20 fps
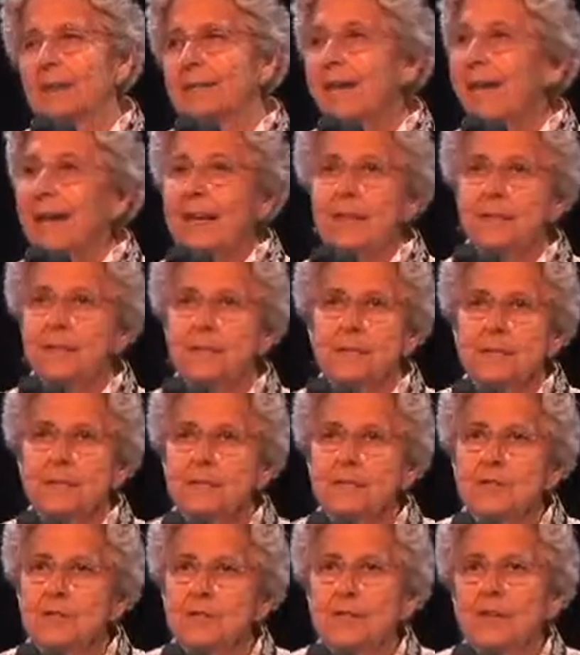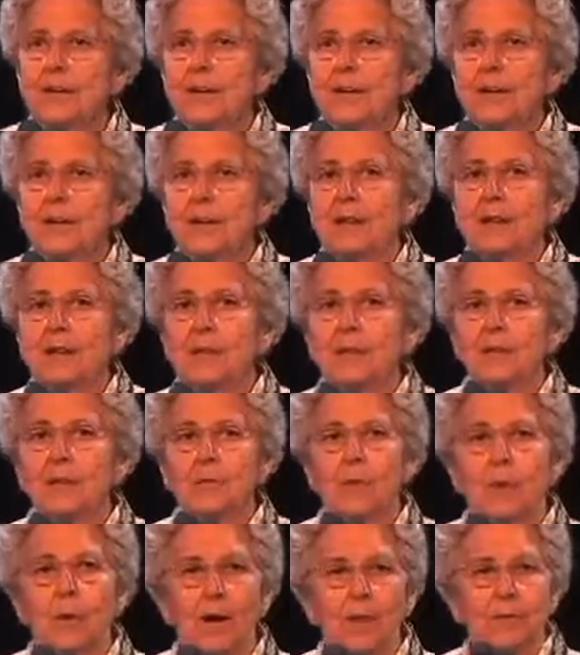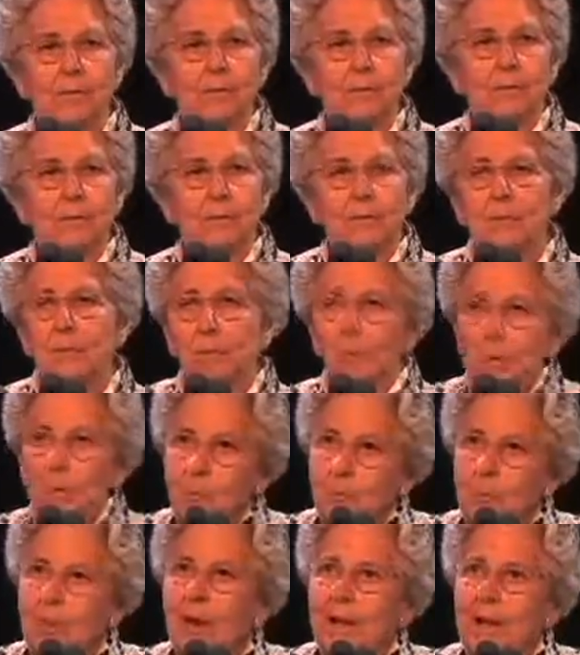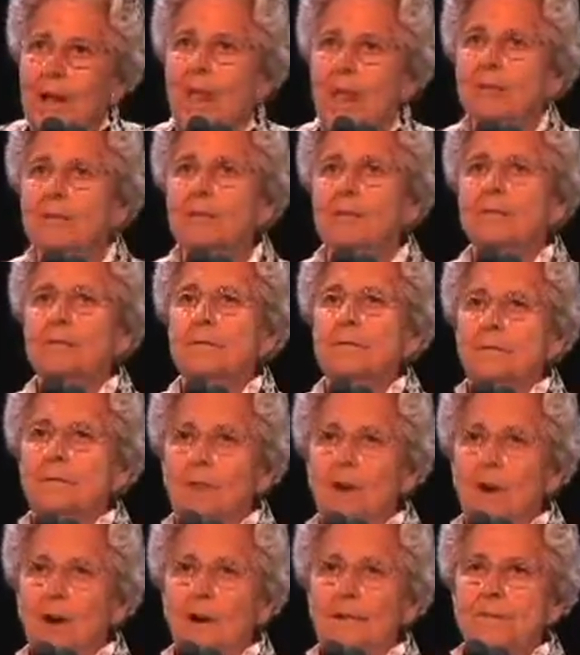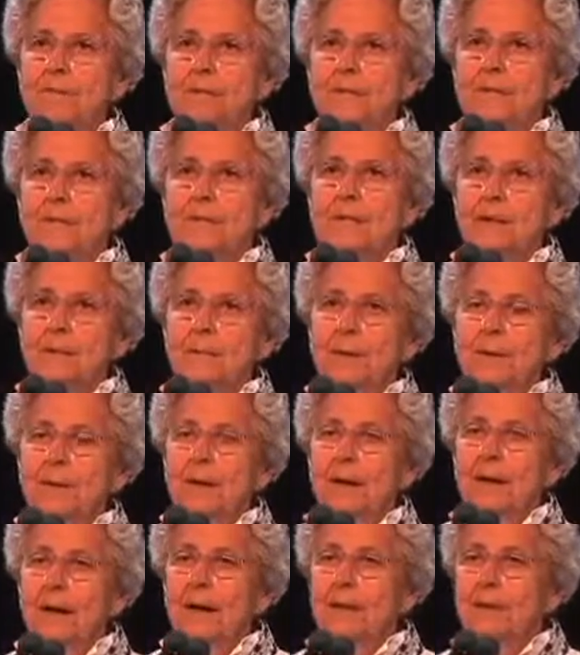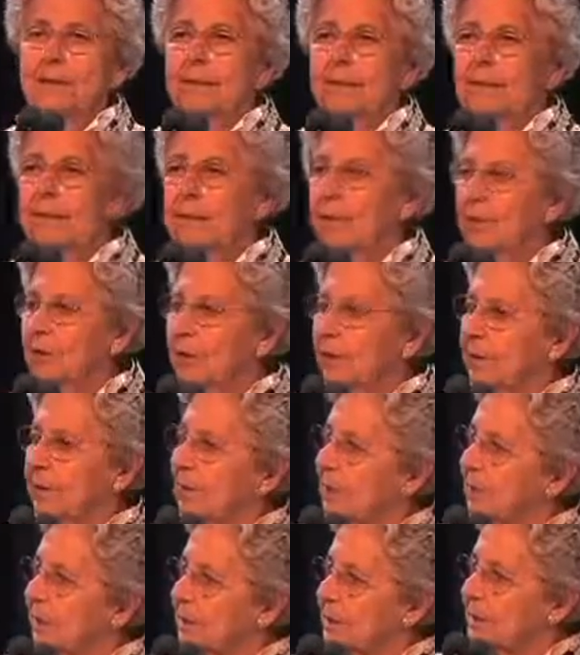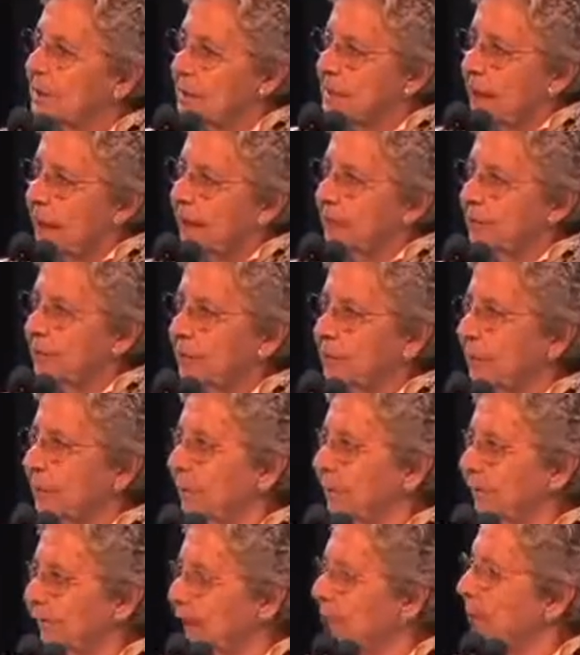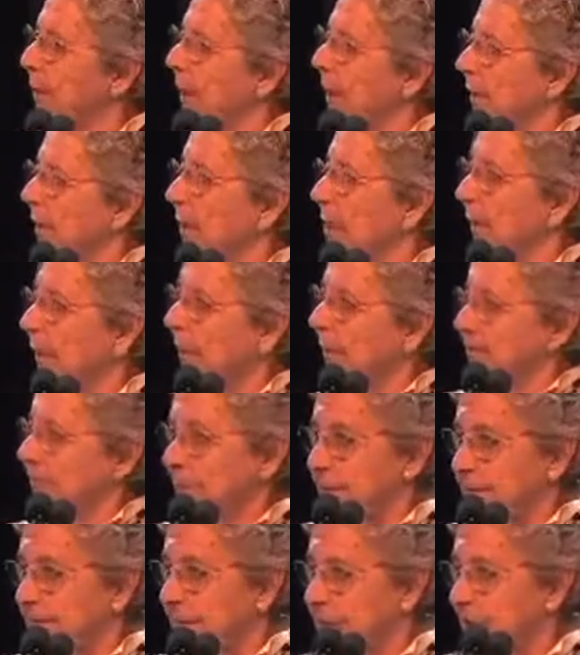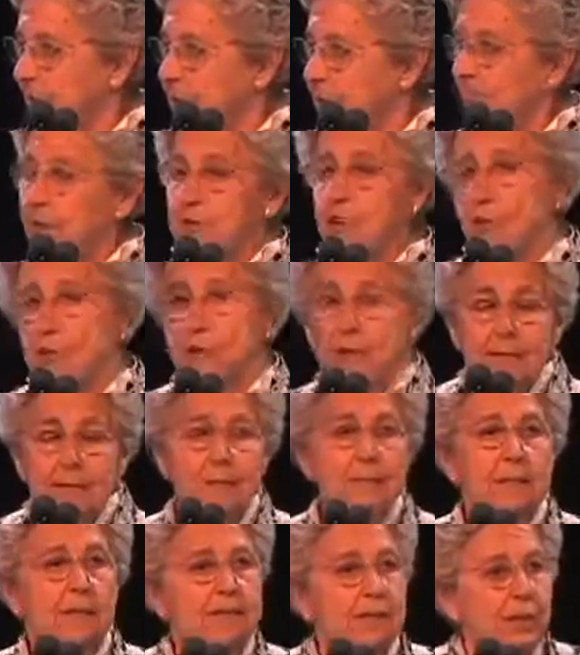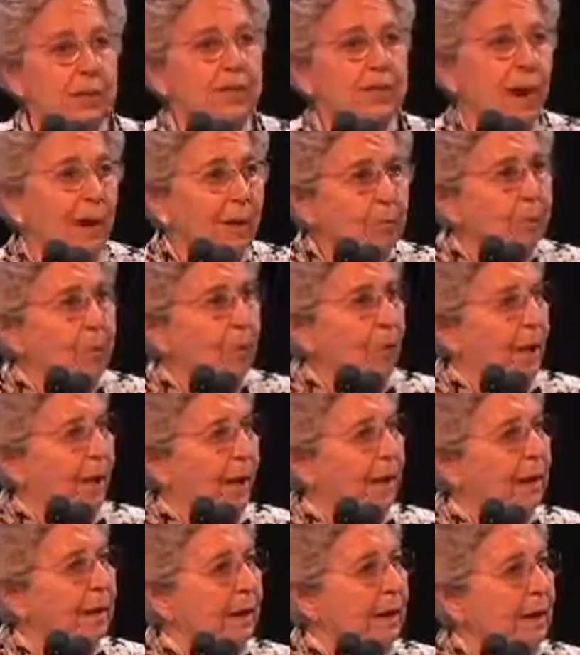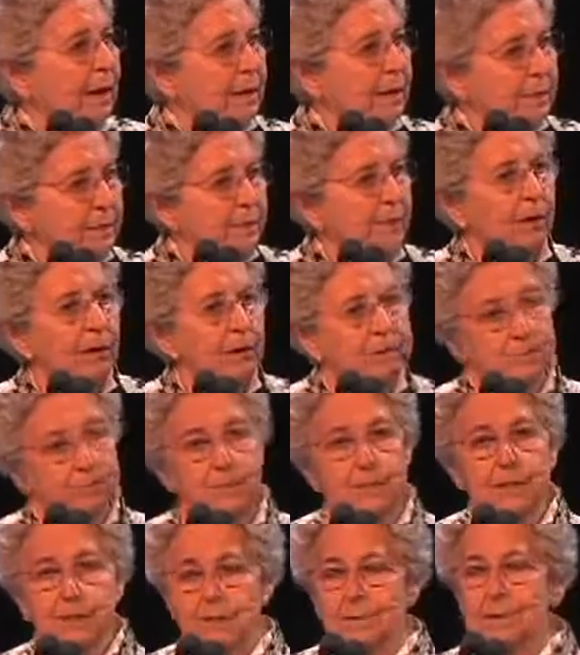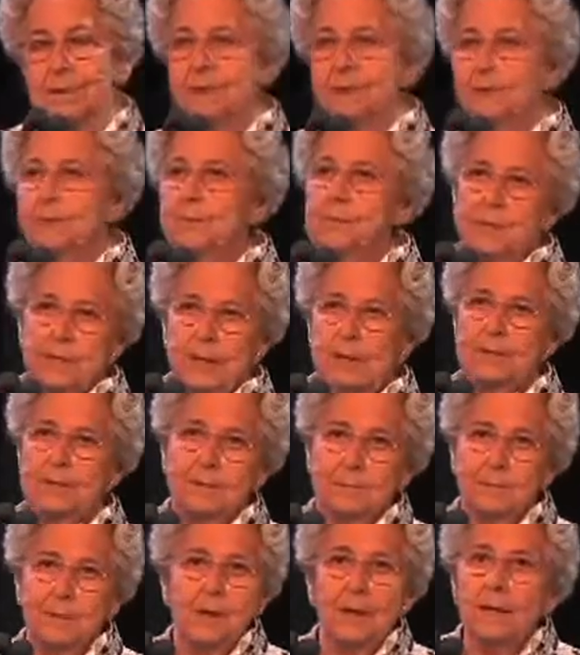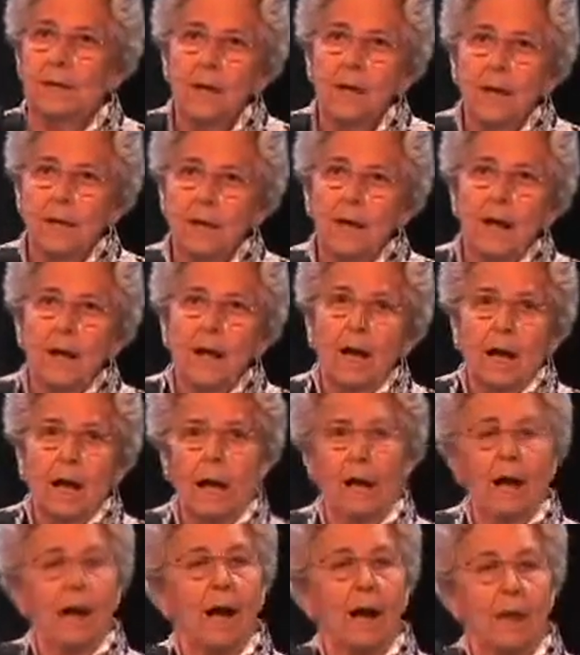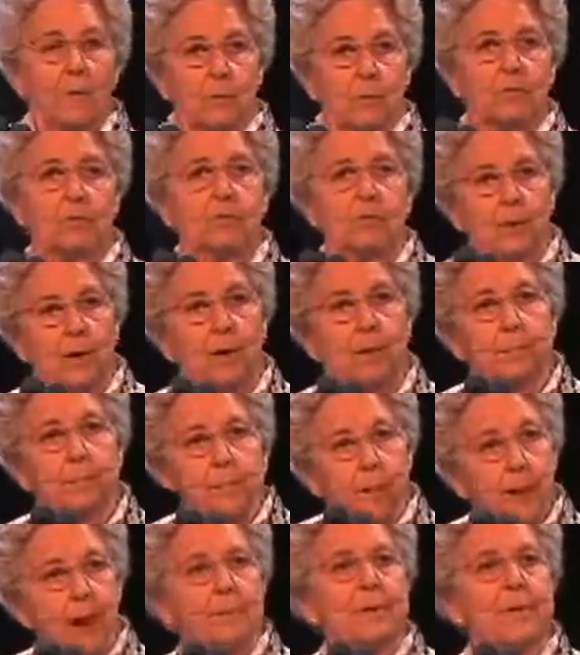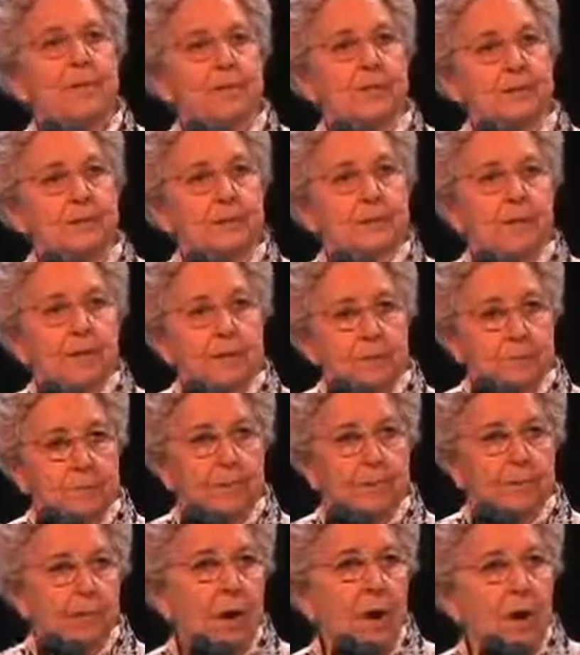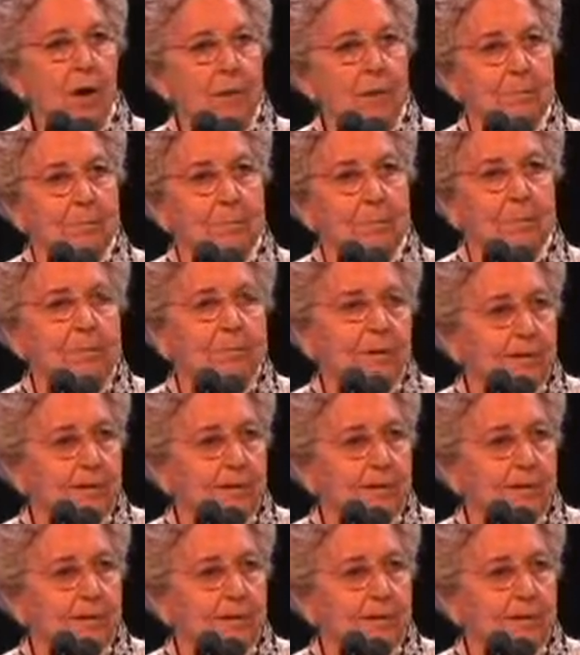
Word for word: quote running for office. I mean, I, I, think the only thing you can say if you're if you're running for office as a judge, or at least the judge I would want to vote for, somebody who said to me, I, I just want to promise you that if you're wrong, I'm going to vote against you. Uh,